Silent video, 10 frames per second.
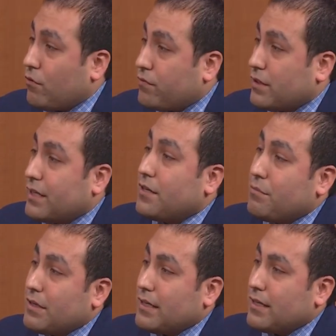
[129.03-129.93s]
hopefully, going
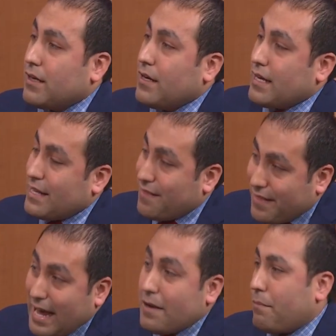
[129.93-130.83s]
to be
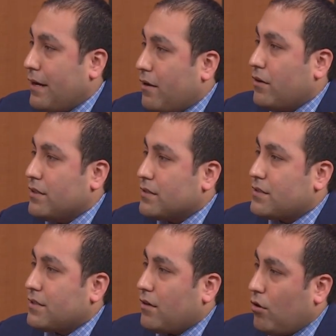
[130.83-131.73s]
in that
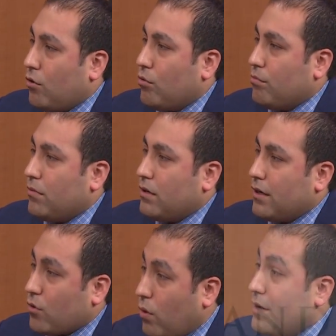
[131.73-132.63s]
parent's home
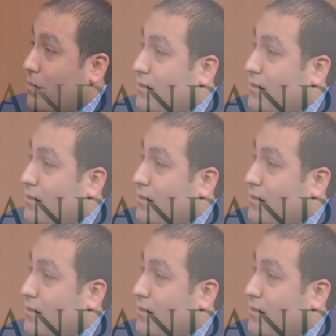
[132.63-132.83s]
quite